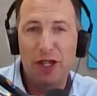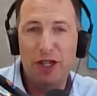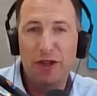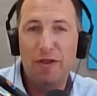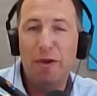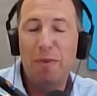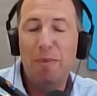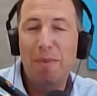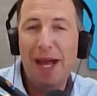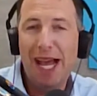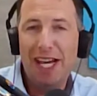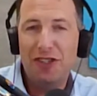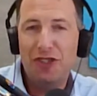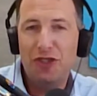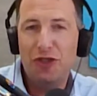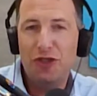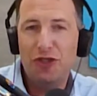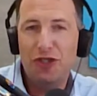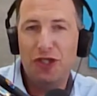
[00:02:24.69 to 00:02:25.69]
You have a
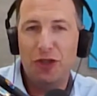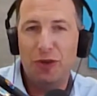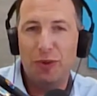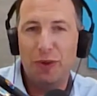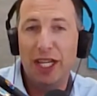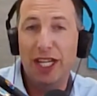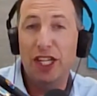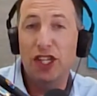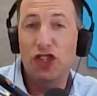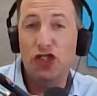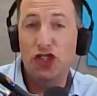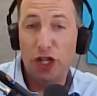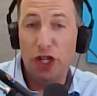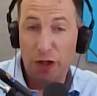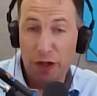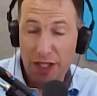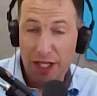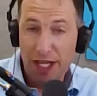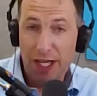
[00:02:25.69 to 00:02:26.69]
master's degree in
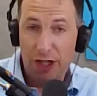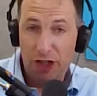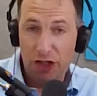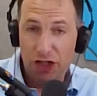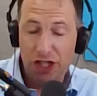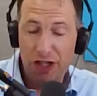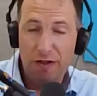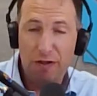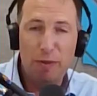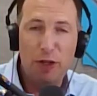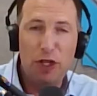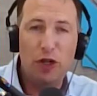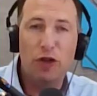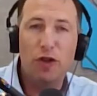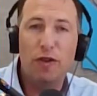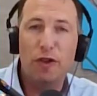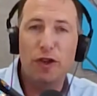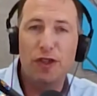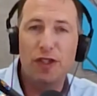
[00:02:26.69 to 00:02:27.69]
gerontology from the
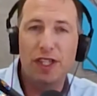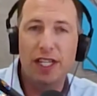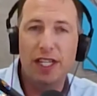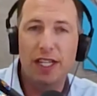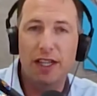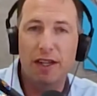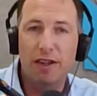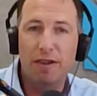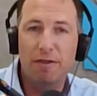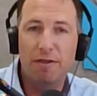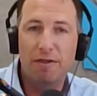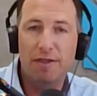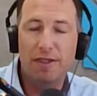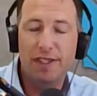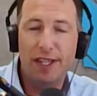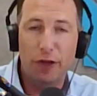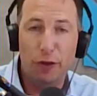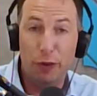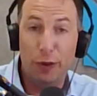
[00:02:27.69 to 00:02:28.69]
University of
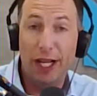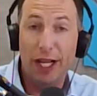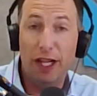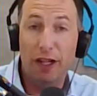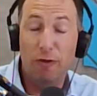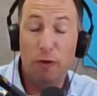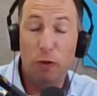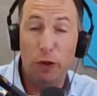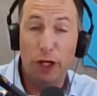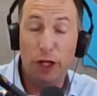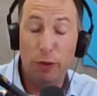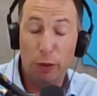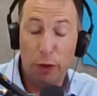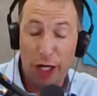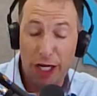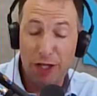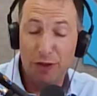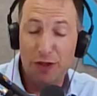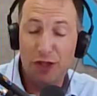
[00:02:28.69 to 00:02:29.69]
Southern California,
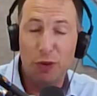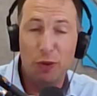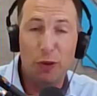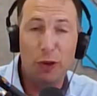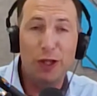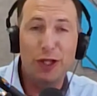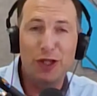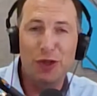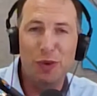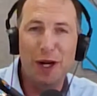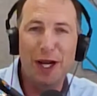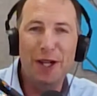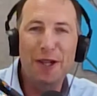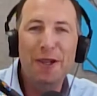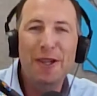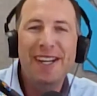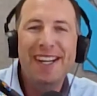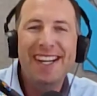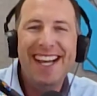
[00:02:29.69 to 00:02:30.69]
where I used to work as
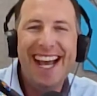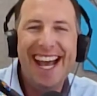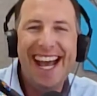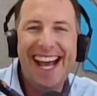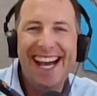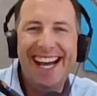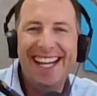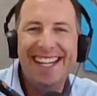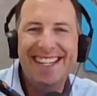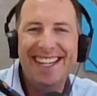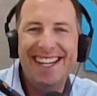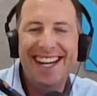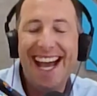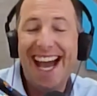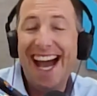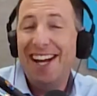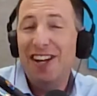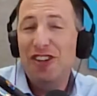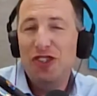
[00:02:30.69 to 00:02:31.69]
well. And
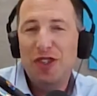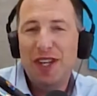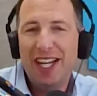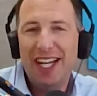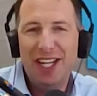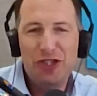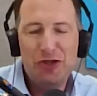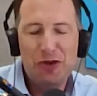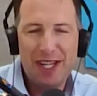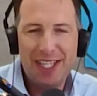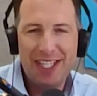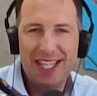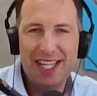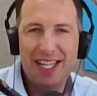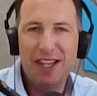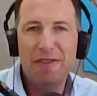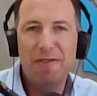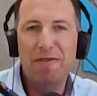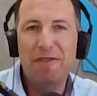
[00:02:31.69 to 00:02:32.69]
how did you get interested
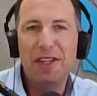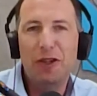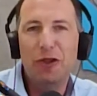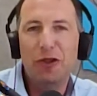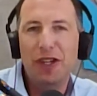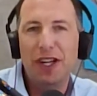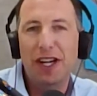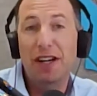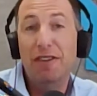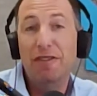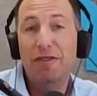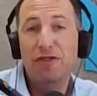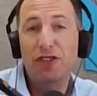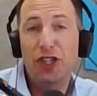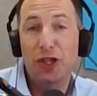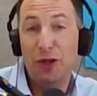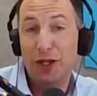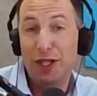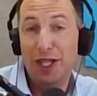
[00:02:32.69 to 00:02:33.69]
in the field of
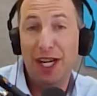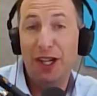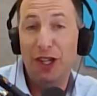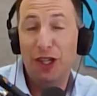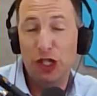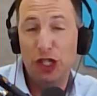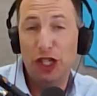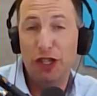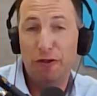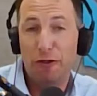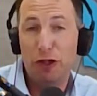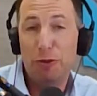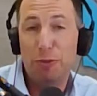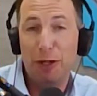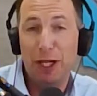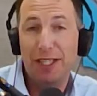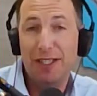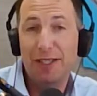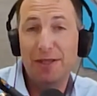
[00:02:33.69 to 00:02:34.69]
gerontology in the first
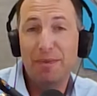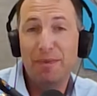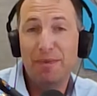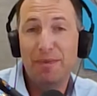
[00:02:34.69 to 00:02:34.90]
place?